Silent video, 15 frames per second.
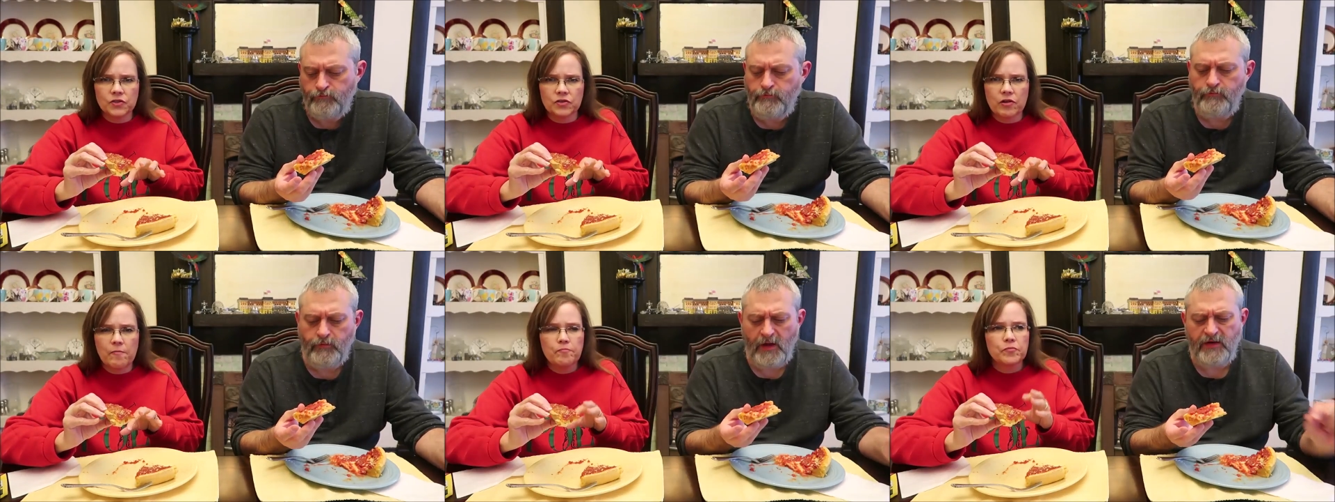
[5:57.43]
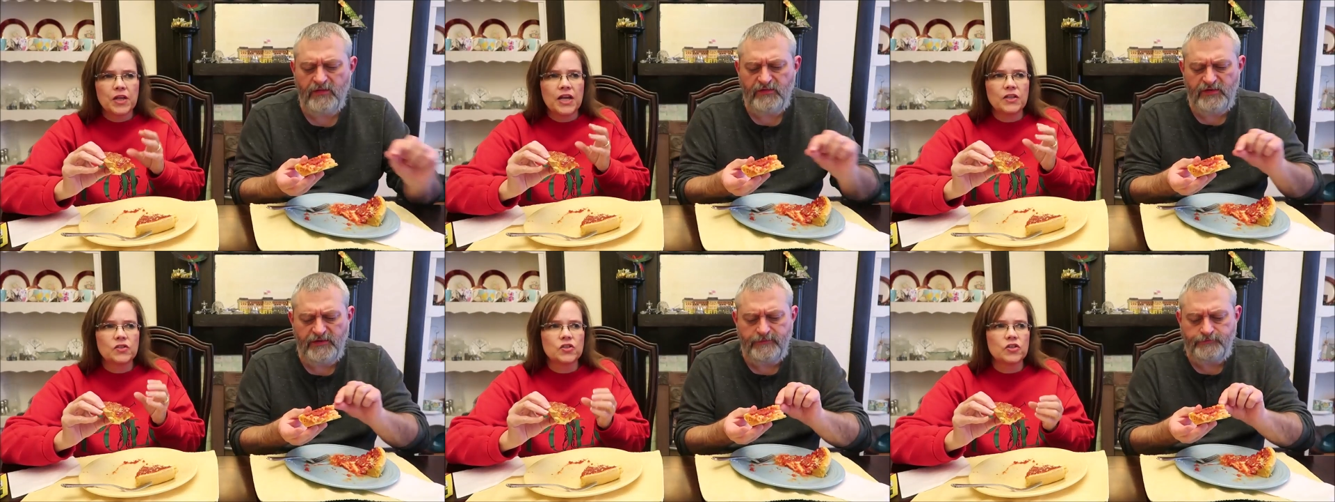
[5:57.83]
Speaker 1: Mm,
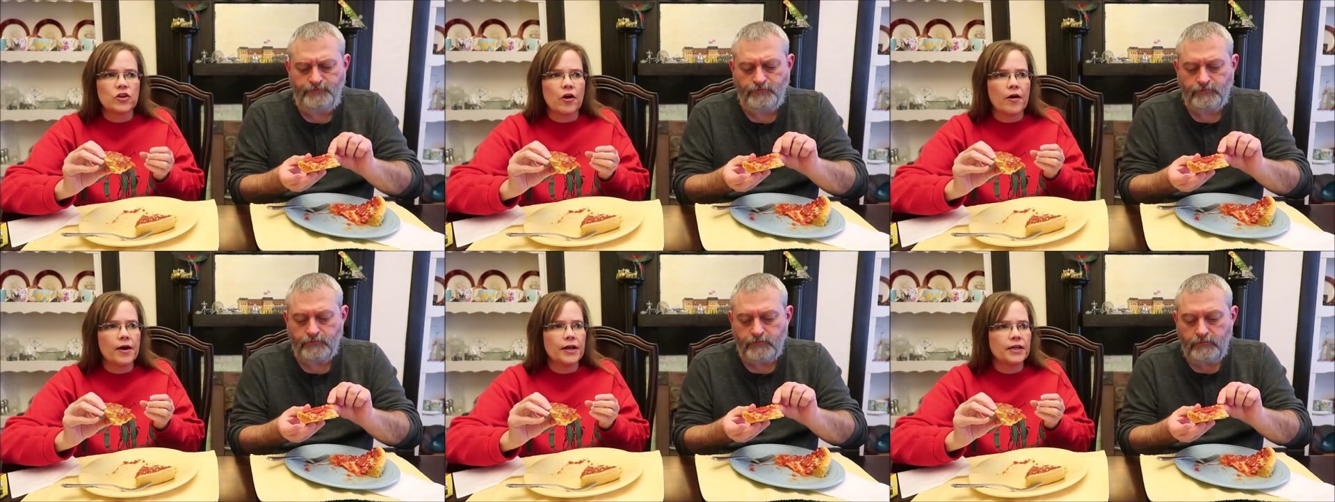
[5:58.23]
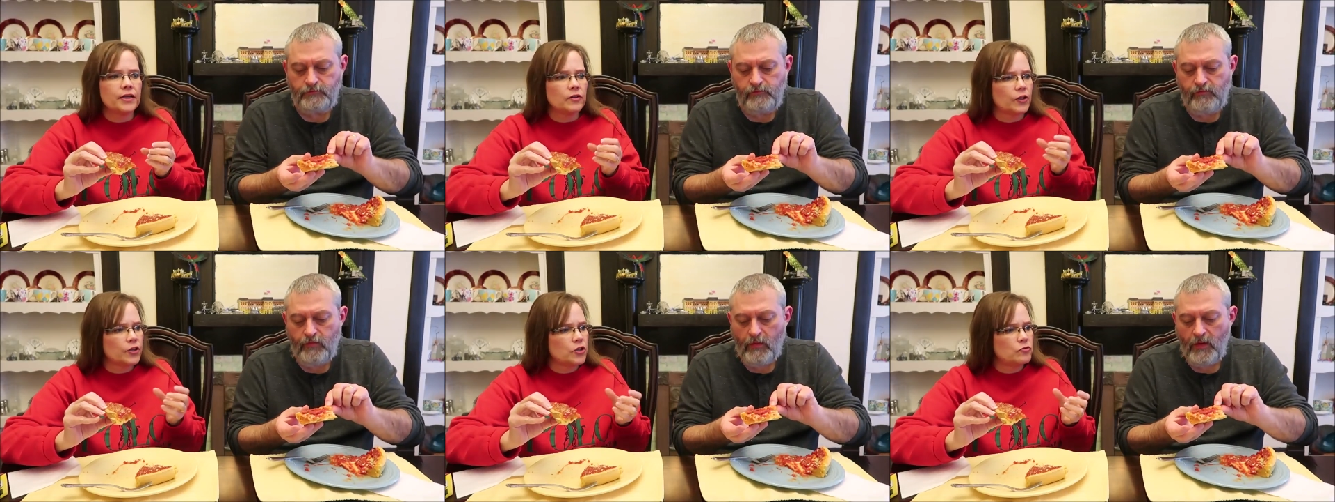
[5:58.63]
it's too.
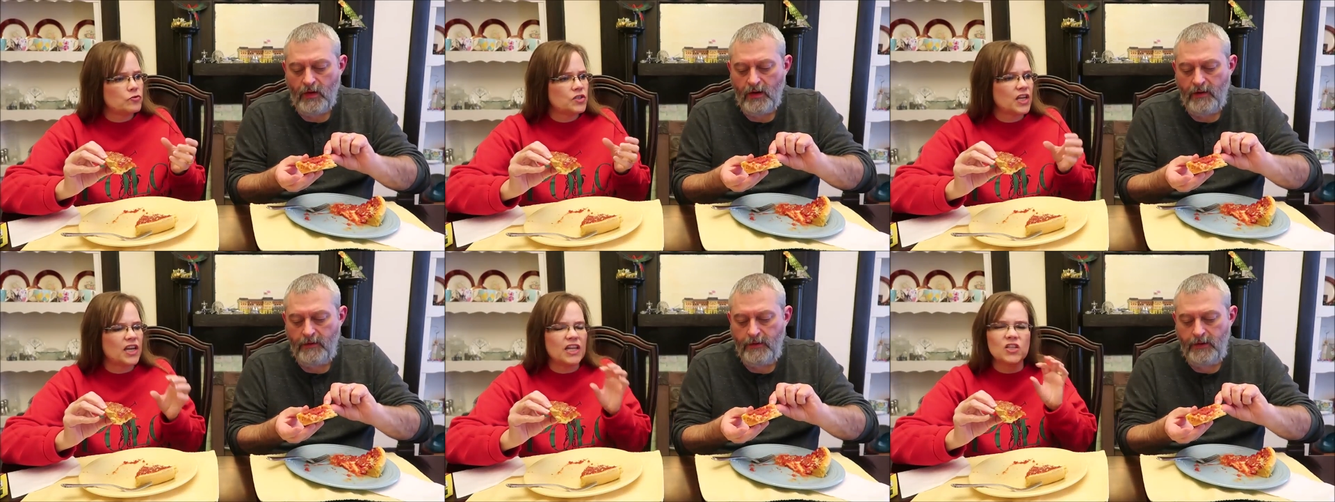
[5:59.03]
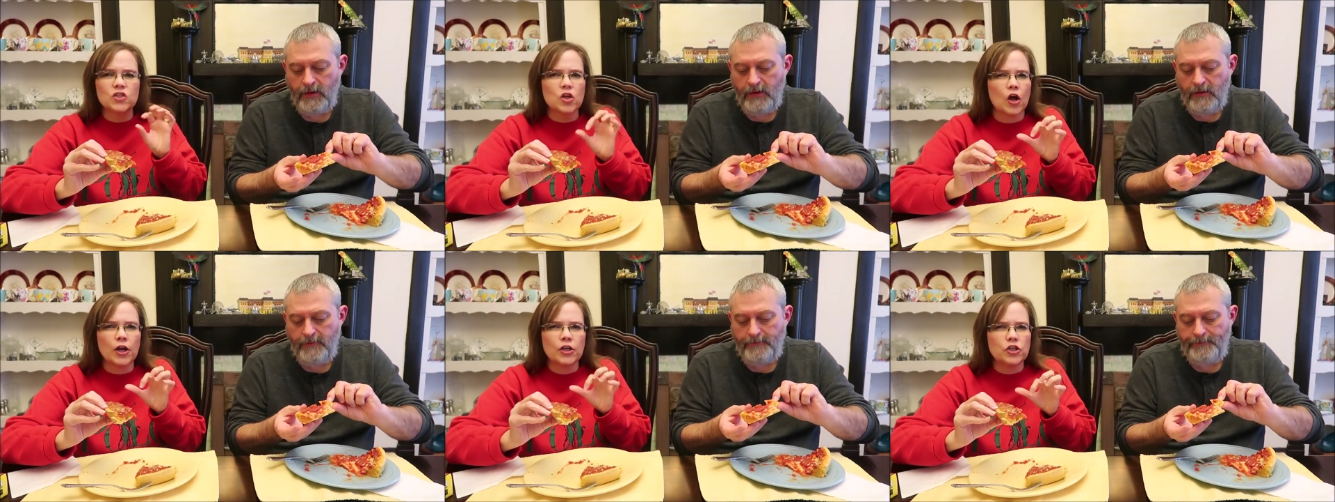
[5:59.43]
not like you said. It's
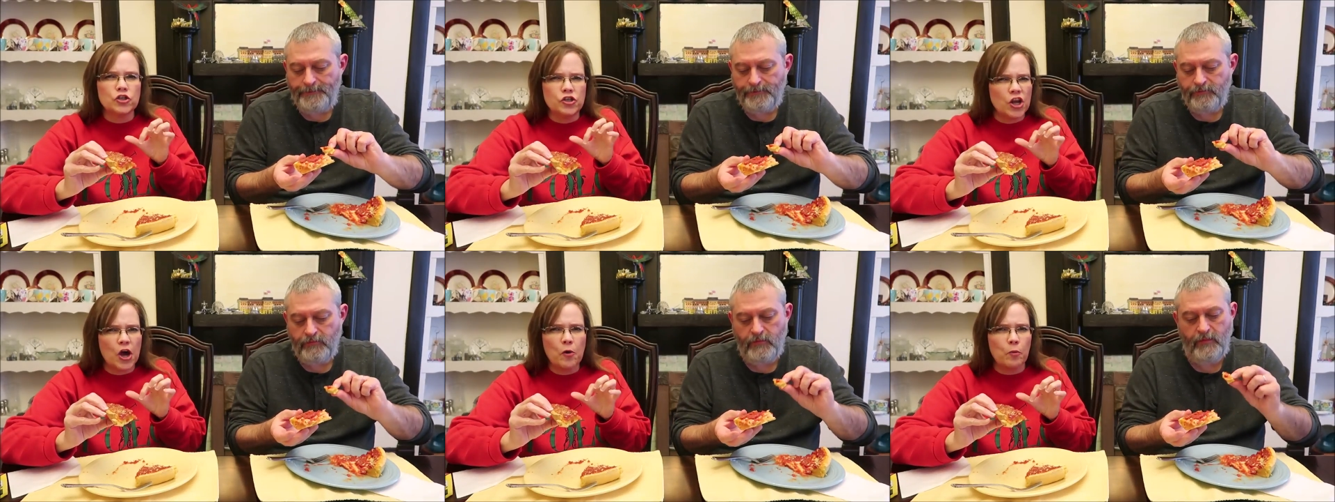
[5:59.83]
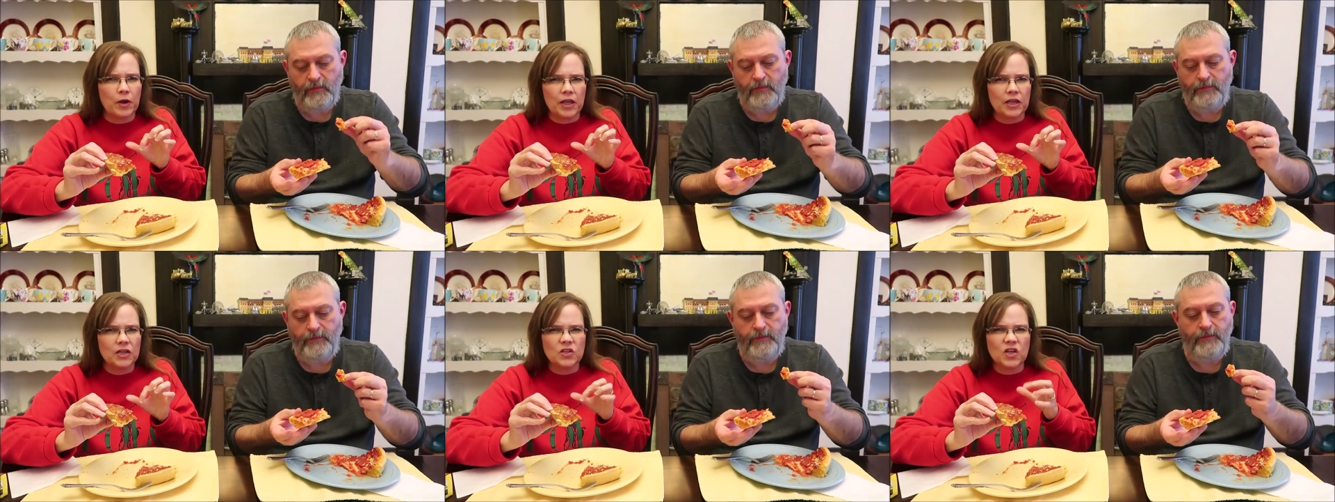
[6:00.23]
not
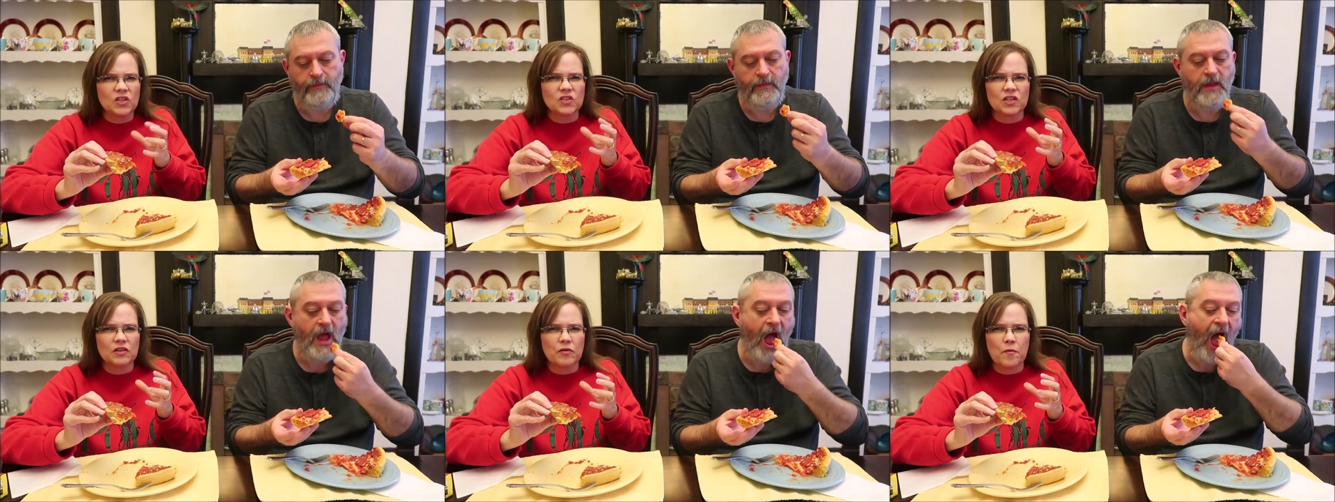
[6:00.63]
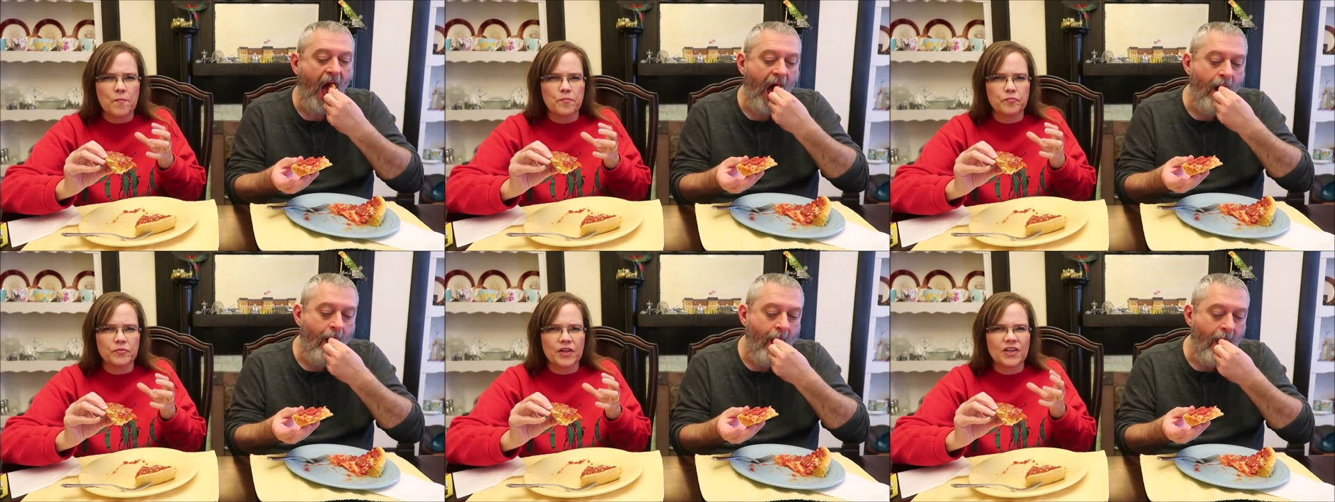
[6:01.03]
doughy. It doesn't.
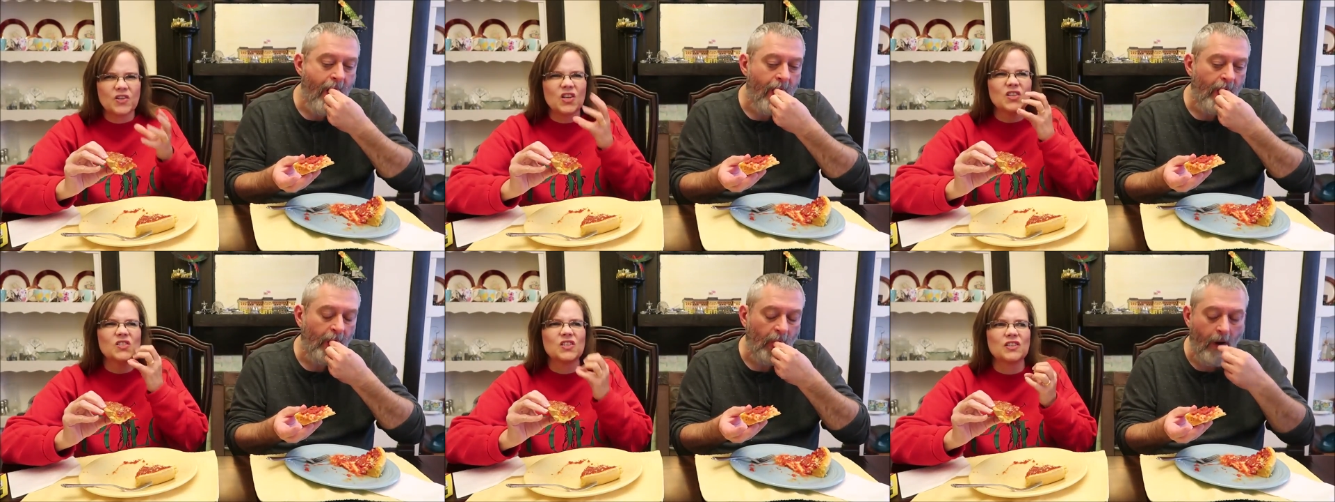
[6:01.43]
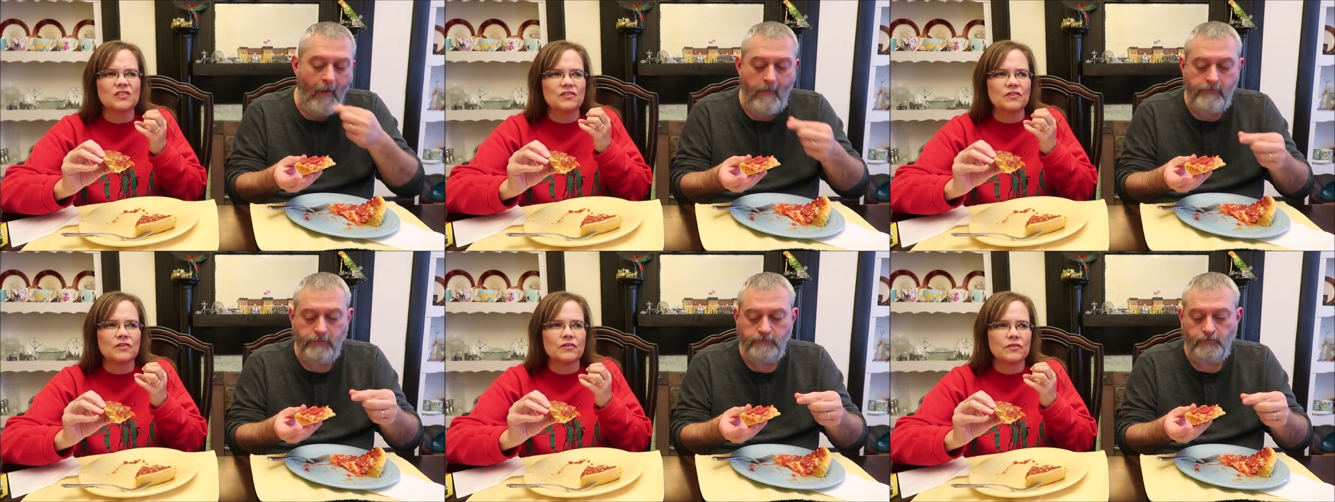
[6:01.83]
It
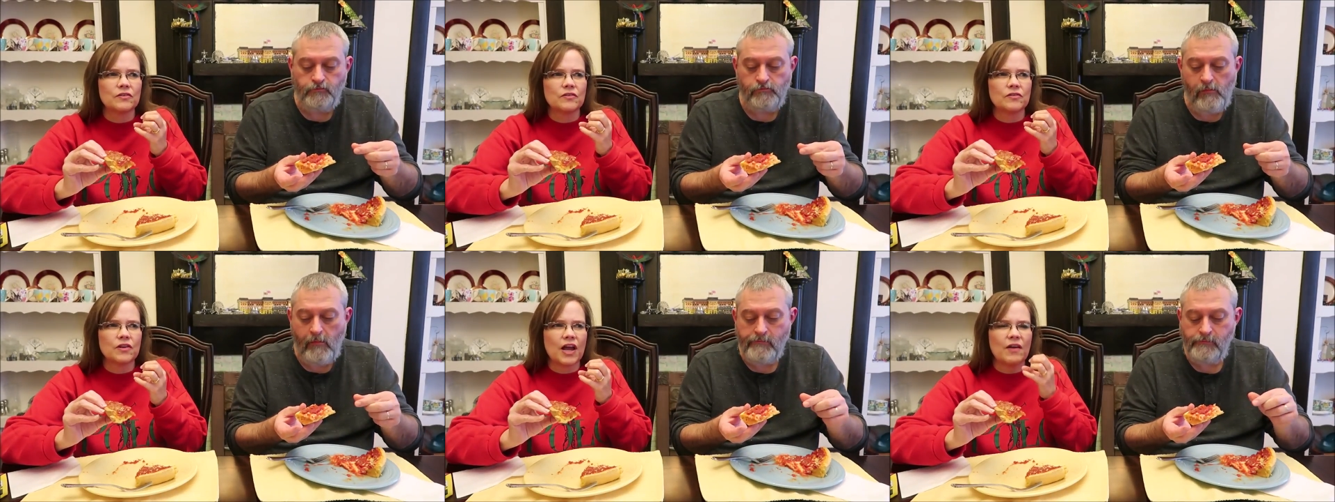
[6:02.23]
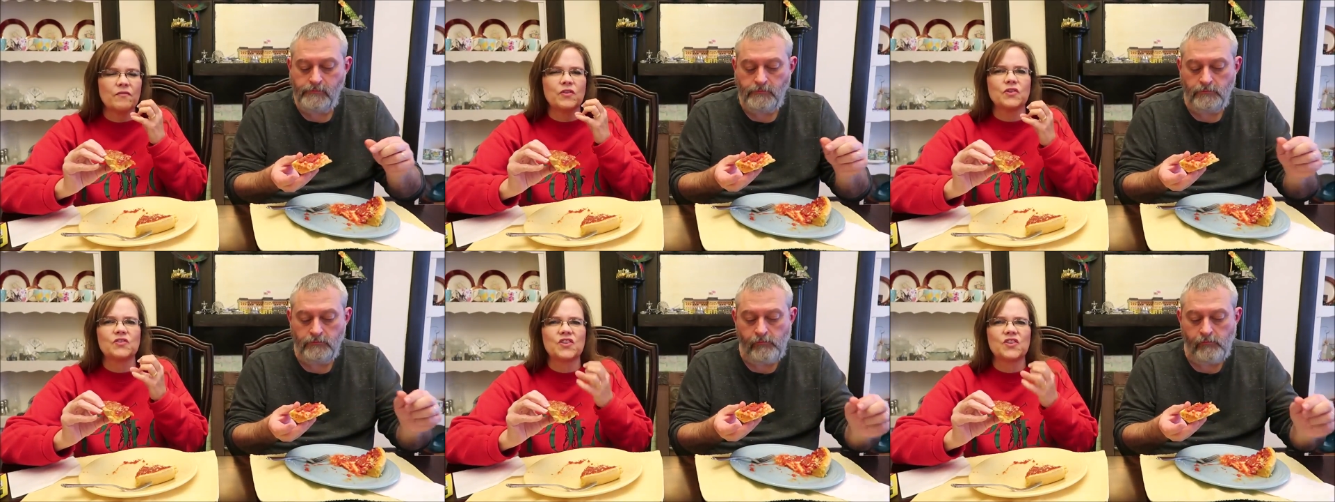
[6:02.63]
doesn't have the